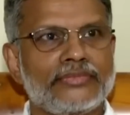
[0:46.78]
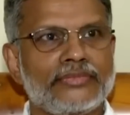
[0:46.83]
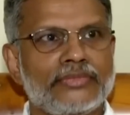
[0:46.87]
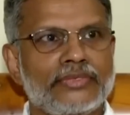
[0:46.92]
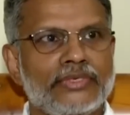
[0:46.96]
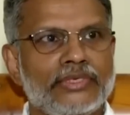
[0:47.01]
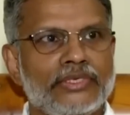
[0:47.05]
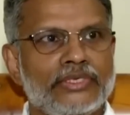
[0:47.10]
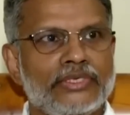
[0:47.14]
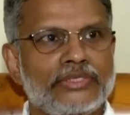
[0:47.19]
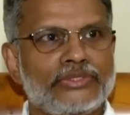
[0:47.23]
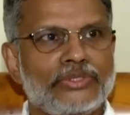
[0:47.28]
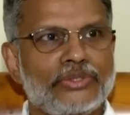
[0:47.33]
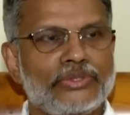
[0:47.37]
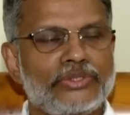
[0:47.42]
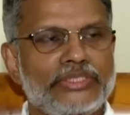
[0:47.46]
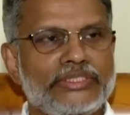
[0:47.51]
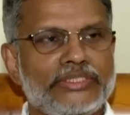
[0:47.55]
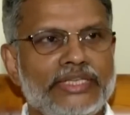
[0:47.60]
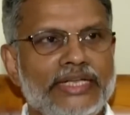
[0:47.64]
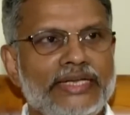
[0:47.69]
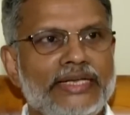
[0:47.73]
So,
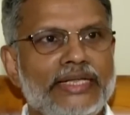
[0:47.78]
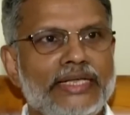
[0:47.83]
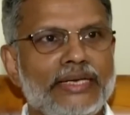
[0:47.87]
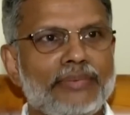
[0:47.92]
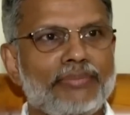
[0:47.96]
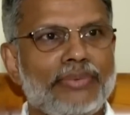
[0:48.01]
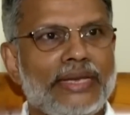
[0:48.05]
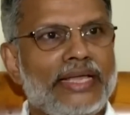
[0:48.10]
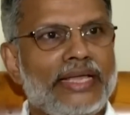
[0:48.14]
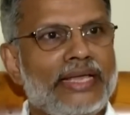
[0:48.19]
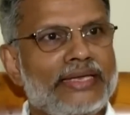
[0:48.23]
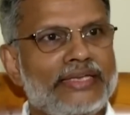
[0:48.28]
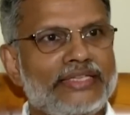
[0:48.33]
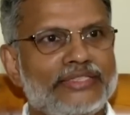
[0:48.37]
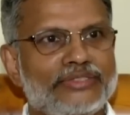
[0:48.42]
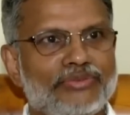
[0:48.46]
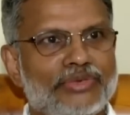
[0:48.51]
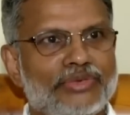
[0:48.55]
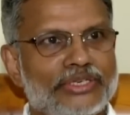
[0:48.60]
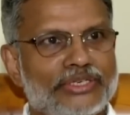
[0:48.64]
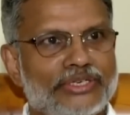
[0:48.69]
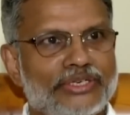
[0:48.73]
this entire plan is
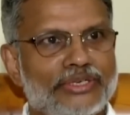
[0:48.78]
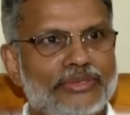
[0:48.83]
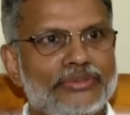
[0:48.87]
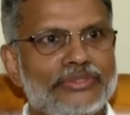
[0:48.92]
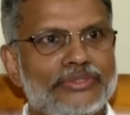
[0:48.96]
worked out,